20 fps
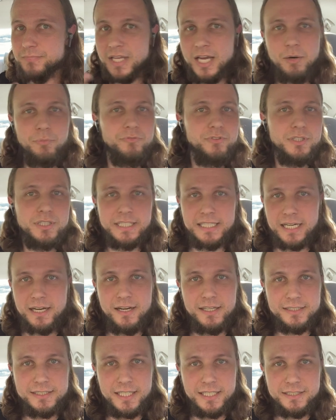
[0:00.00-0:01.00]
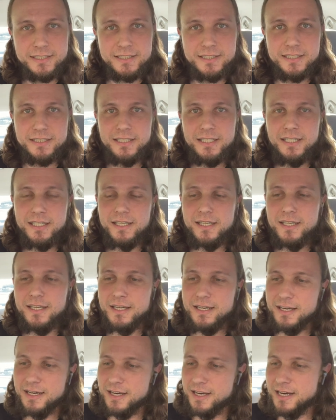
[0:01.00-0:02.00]
helpful in context.
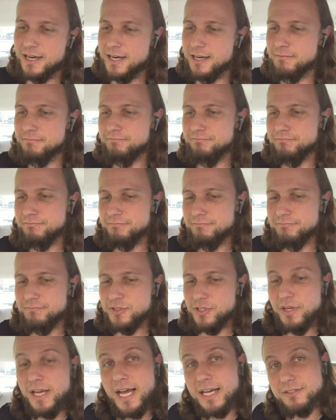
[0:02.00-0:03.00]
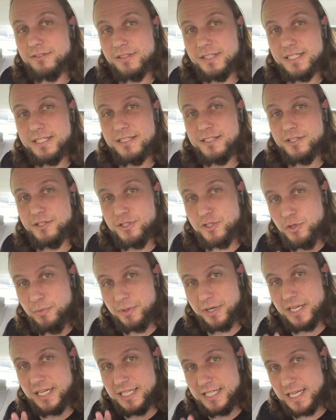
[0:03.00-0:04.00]
So yeah, so this is a
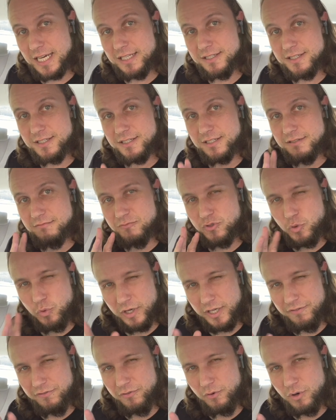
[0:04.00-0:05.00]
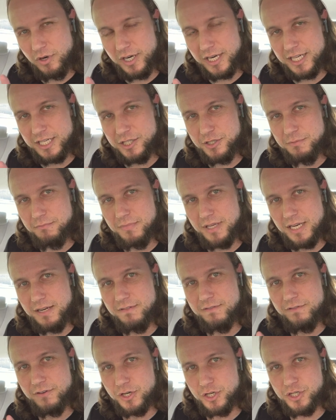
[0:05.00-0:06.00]
super condensed 24-ish
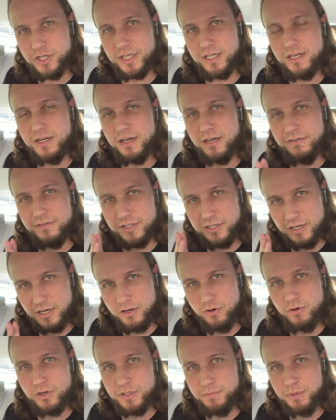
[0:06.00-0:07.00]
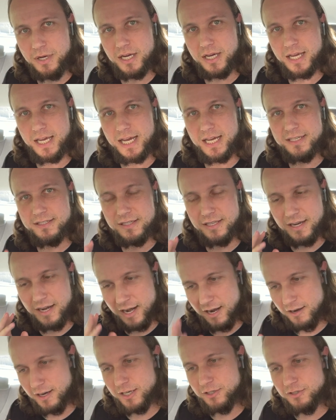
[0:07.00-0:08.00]
minute version of the Dark Horse podcast that
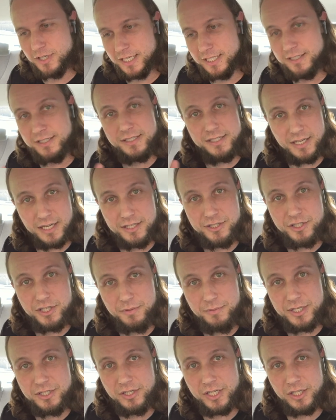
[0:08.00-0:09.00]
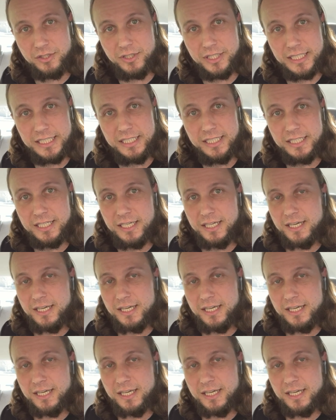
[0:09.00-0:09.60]
Eric tried to discuss geometric unity.